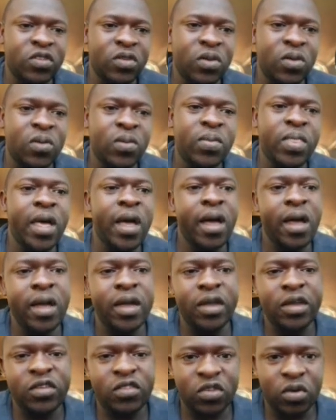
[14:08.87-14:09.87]
So
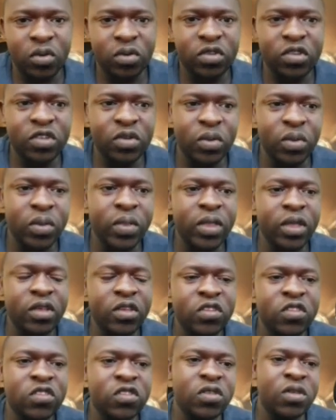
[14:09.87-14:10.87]
I told
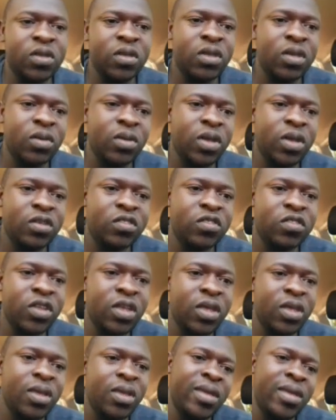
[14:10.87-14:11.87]
you this, you
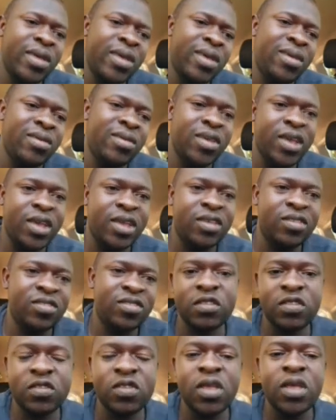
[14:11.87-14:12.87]
can see the
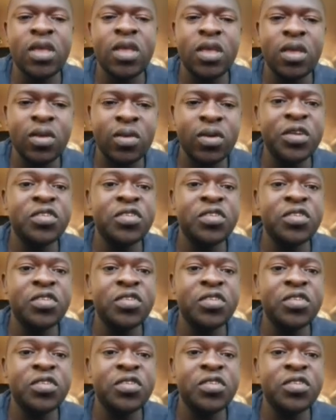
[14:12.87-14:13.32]
thickness.